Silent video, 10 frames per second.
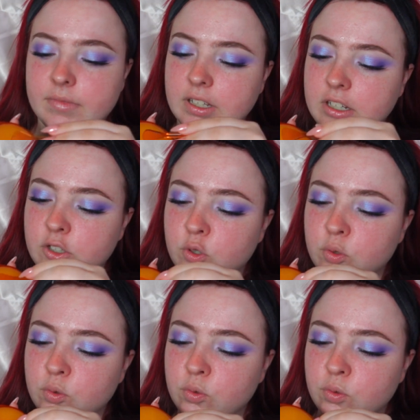Gonna
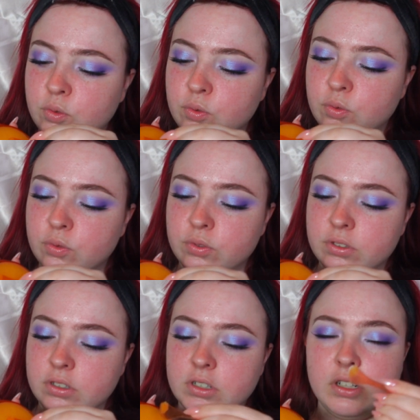do
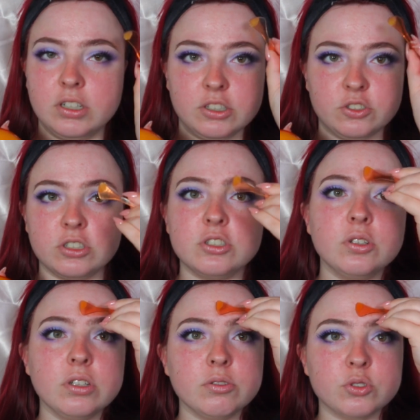just 2
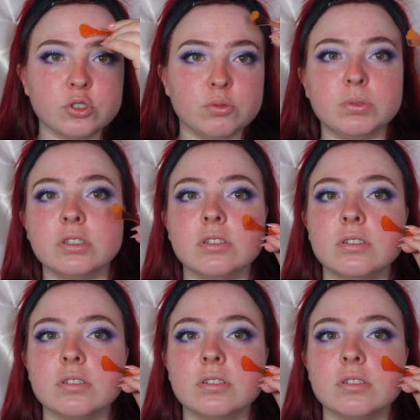little scoops.